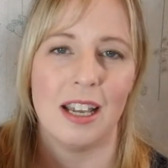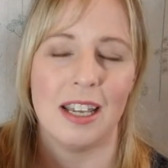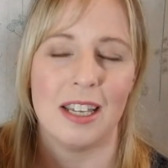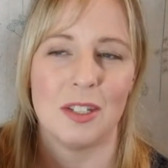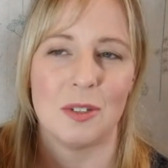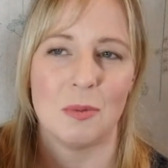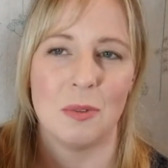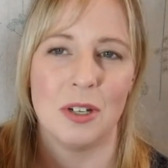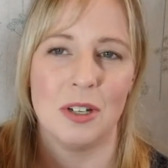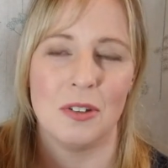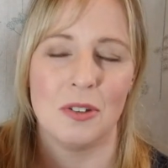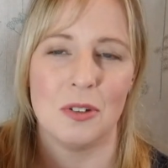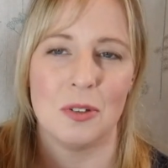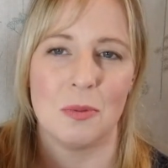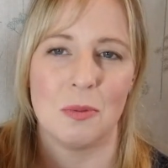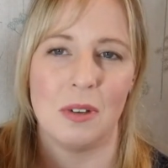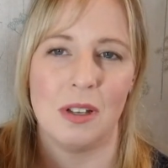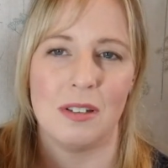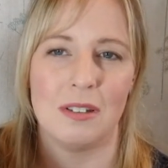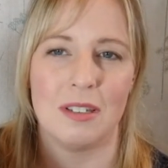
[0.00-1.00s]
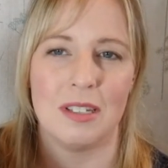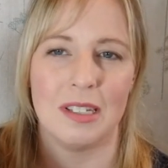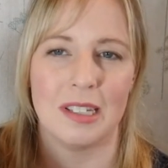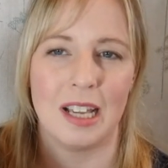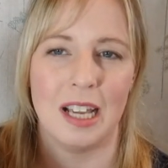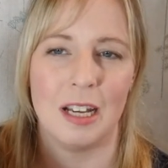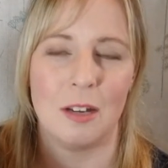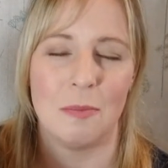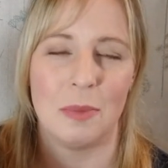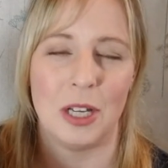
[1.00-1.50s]
It's one of those ones that's
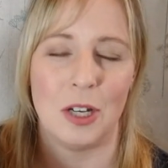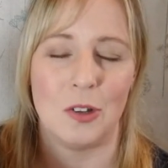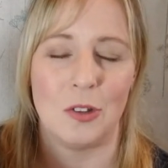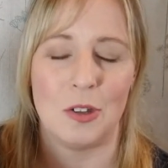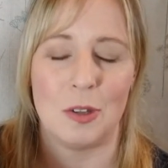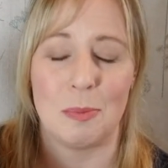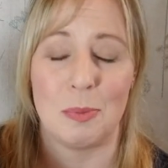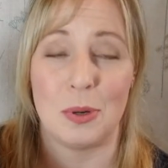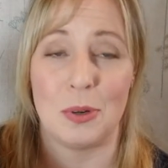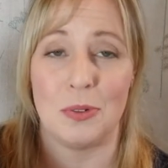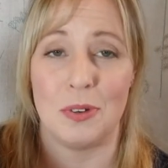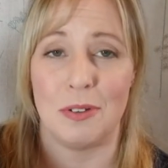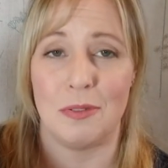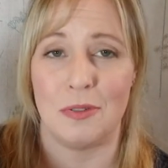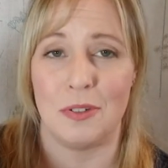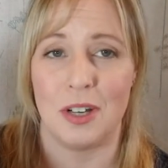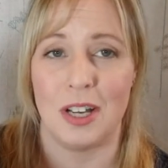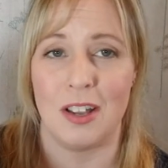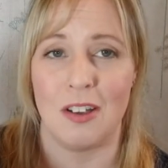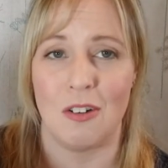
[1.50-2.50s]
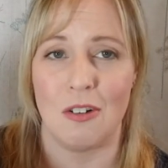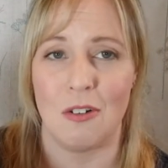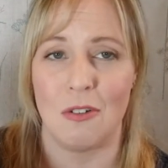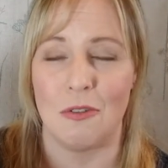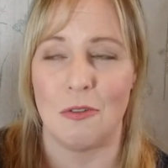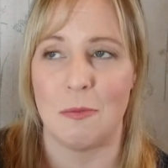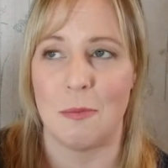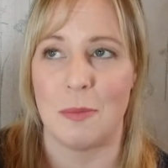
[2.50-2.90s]
kind of been on the periphery of